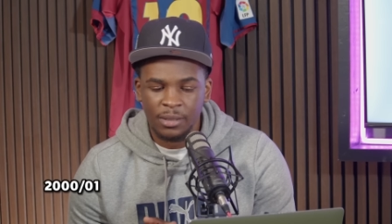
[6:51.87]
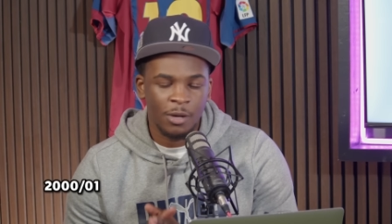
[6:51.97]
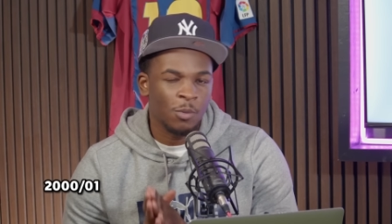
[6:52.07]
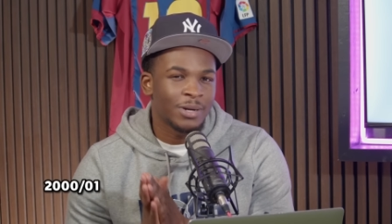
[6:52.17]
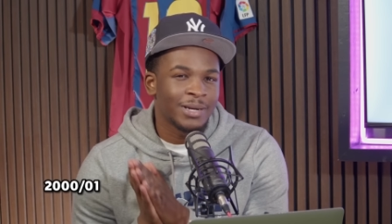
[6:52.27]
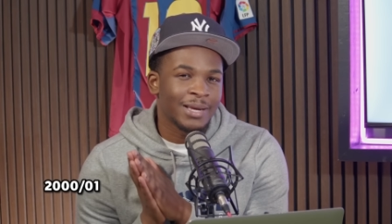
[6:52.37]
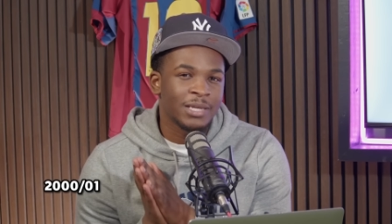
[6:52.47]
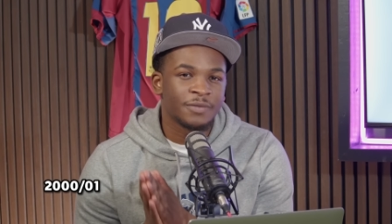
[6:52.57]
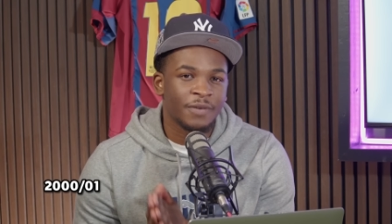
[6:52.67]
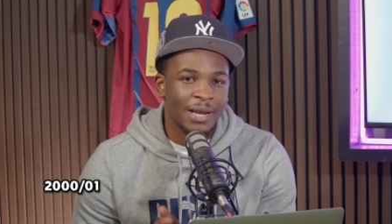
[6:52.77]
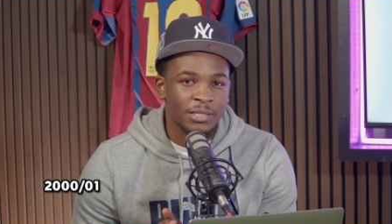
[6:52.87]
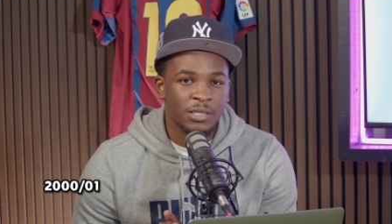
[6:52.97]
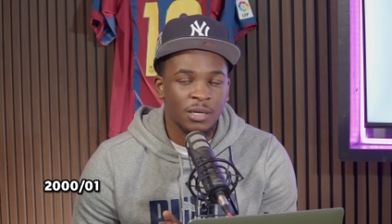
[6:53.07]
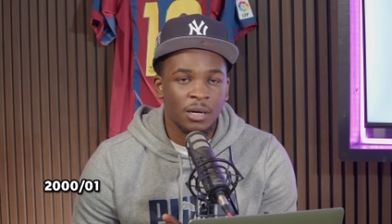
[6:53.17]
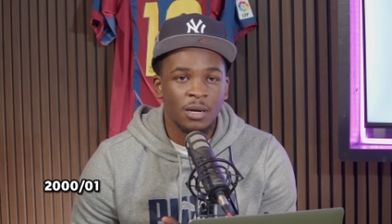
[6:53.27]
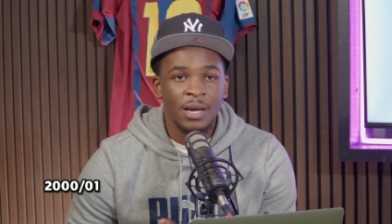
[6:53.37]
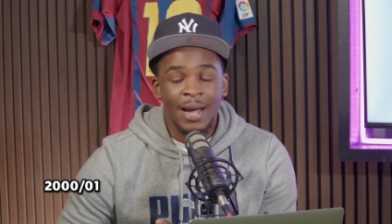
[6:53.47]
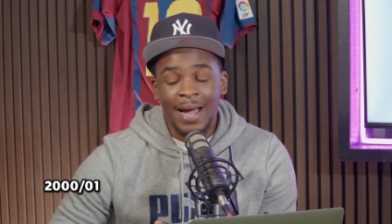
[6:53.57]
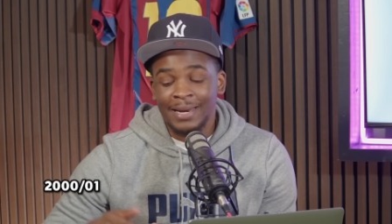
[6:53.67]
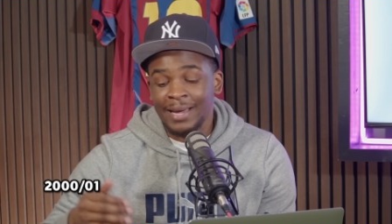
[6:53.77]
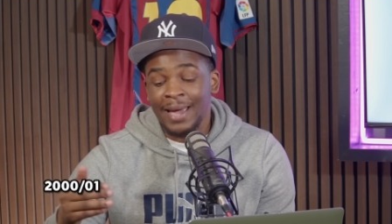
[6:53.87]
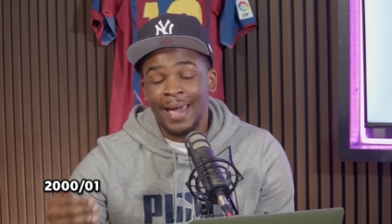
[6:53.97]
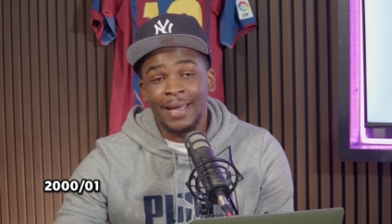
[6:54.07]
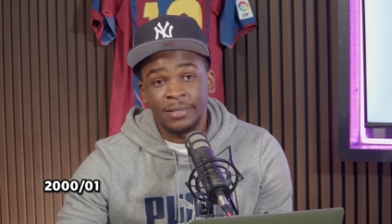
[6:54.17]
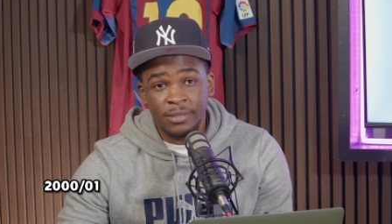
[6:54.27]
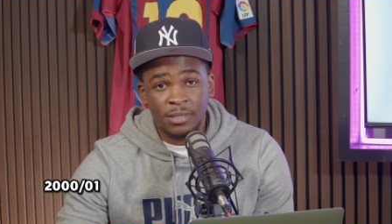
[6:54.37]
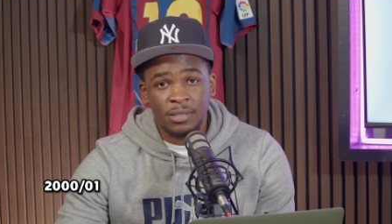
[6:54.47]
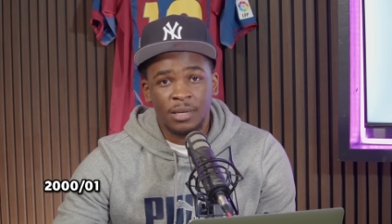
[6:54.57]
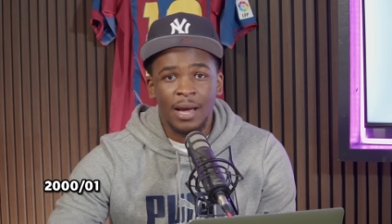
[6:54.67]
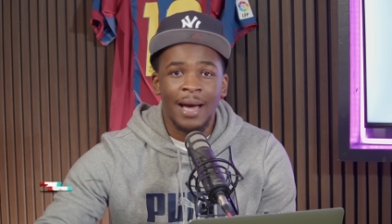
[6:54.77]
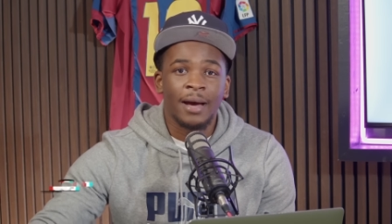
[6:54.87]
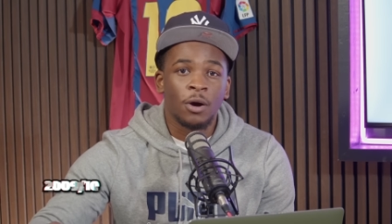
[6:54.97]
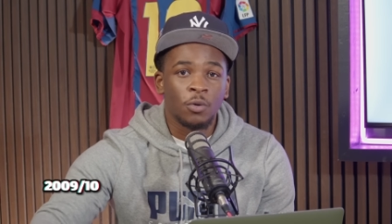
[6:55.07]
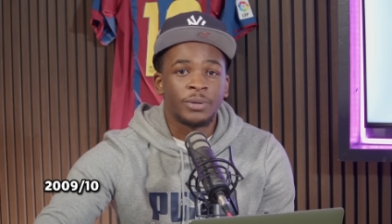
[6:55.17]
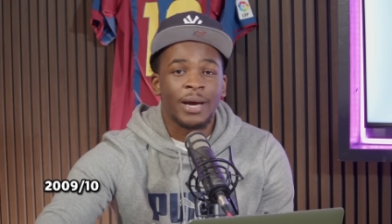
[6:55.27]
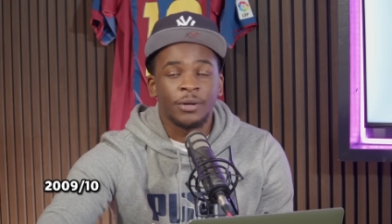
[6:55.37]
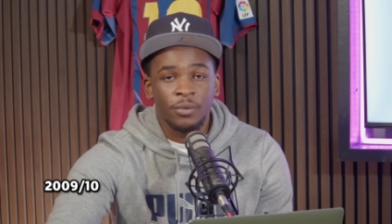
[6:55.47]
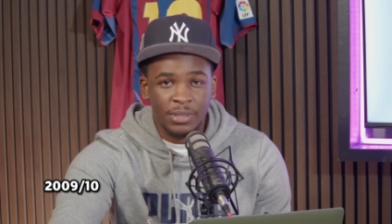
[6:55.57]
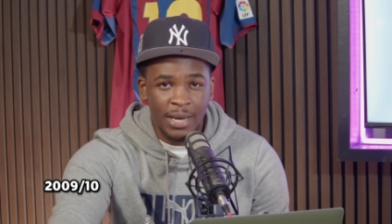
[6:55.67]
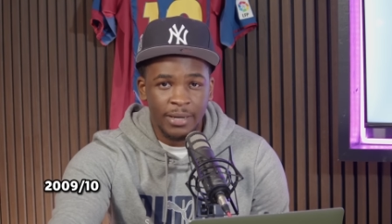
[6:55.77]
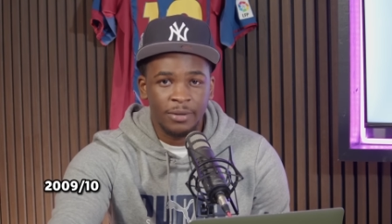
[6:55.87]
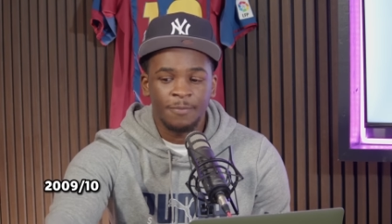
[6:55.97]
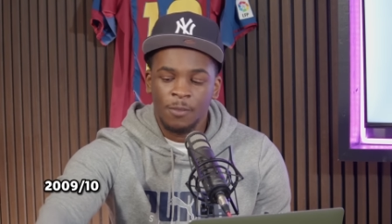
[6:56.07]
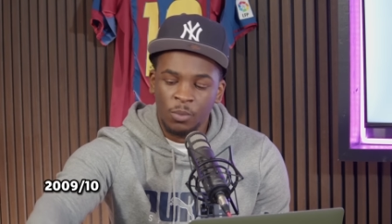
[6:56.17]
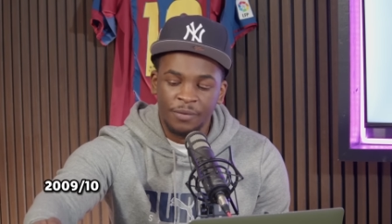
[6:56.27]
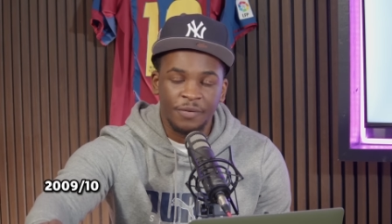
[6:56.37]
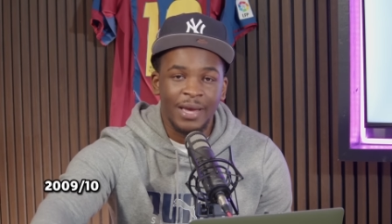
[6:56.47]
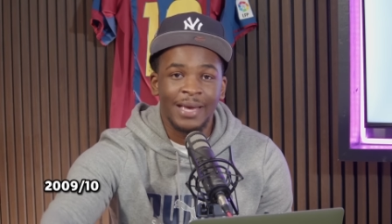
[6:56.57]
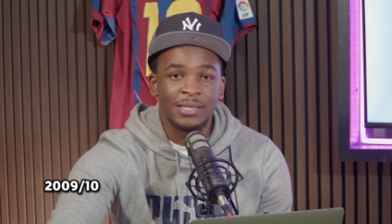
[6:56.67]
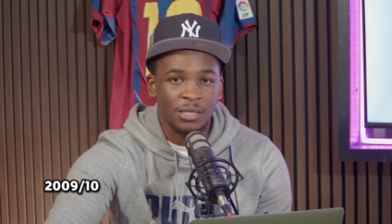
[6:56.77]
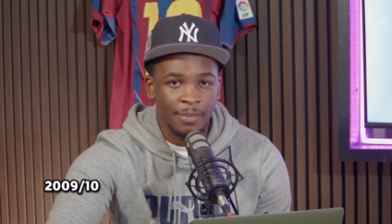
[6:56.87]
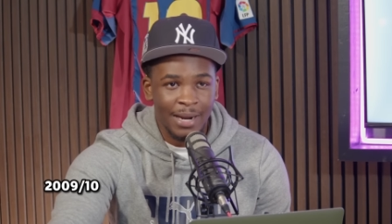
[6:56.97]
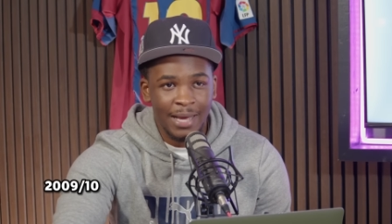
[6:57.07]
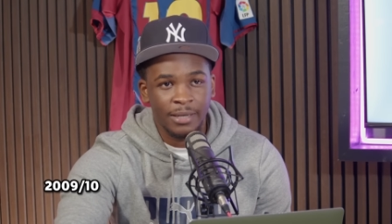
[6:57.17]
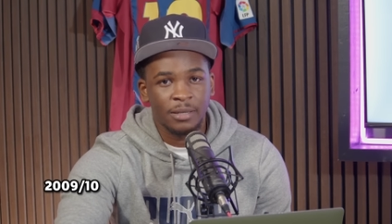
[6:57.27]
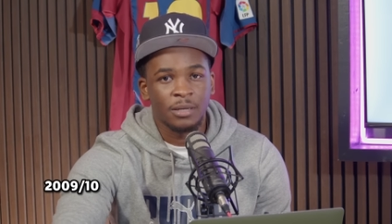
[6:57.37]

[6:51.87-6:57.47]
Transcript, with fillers: They won against Valencia, and it ends at 09-10 with Inter Milan